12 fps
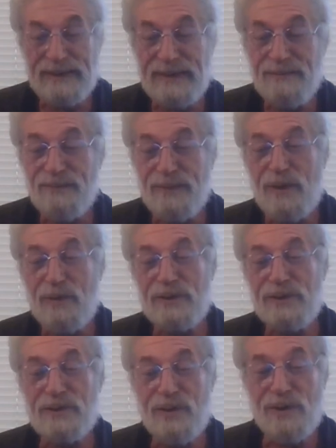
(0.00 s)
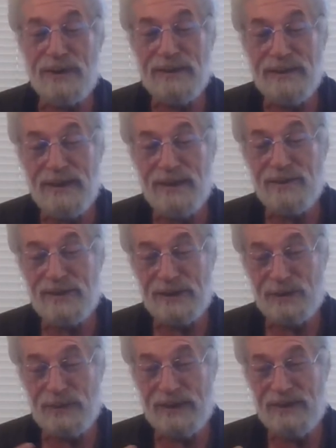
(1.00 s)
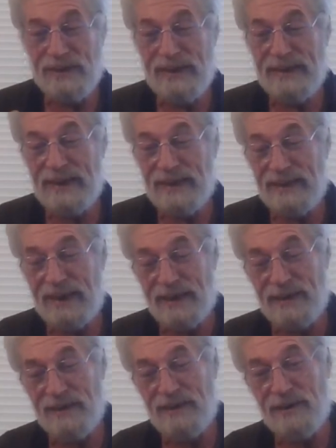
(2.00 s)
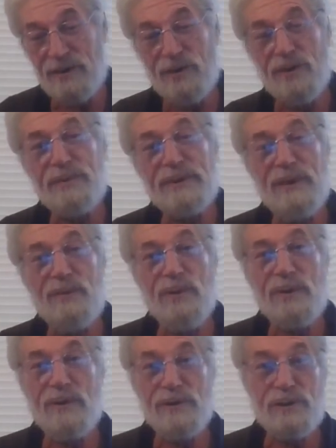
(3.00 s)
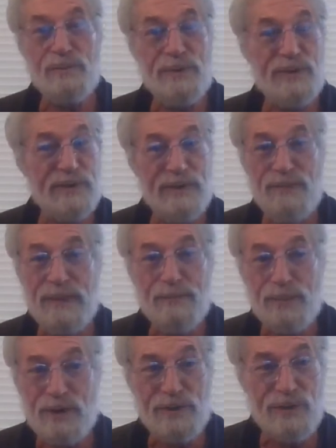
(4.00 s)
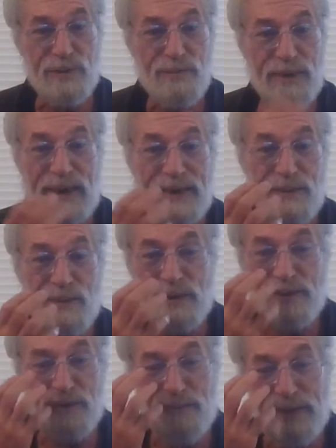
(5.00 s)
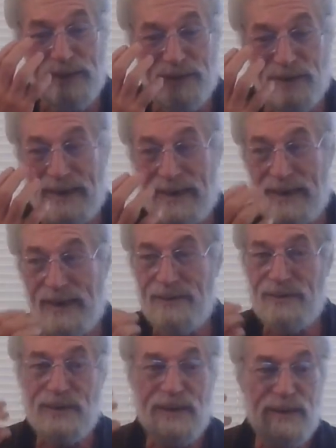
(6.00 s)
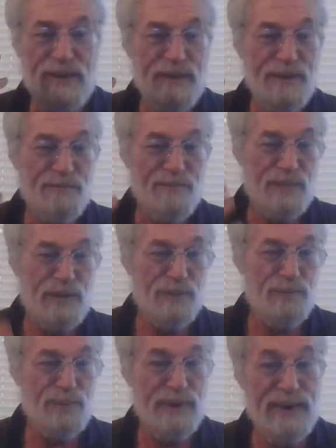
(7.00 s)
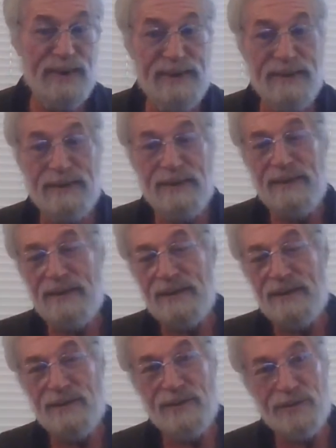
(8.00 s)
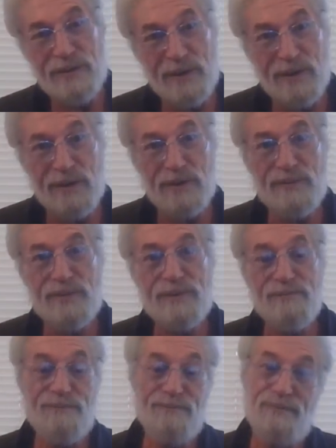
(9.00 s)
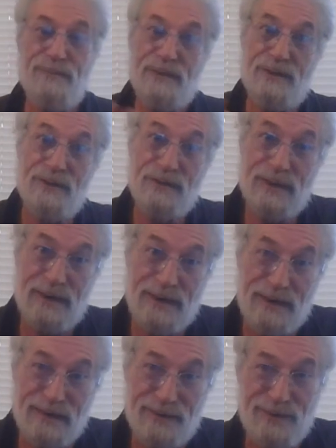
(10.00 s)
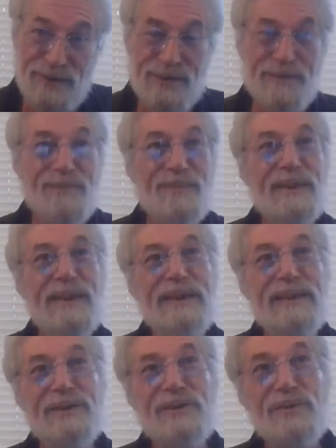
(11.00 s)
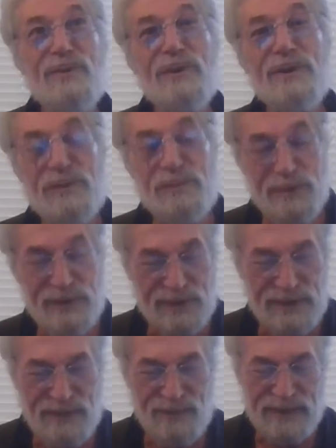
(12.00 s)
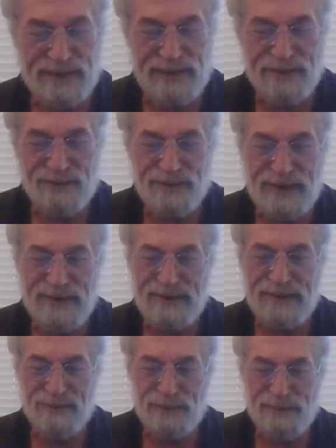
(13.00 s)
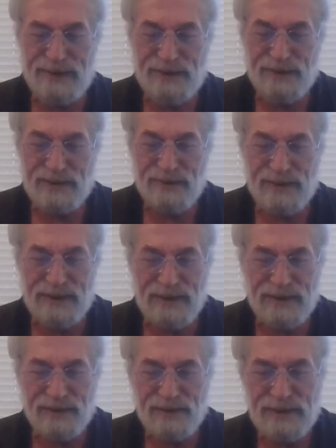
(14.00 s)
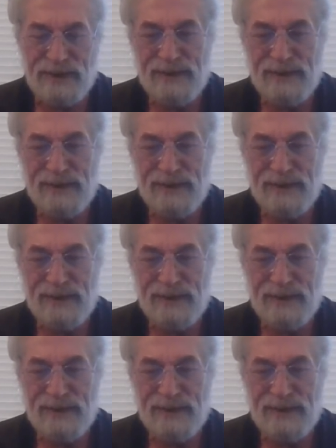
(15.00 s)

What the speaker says: that focuses on the lungs. That's what I was getting at. A lot of herbs, they work on specific parts of your body, whether it be your eyes, your brain, your nerves, your lungs, and this works specifically to fight inflammation of the lungs.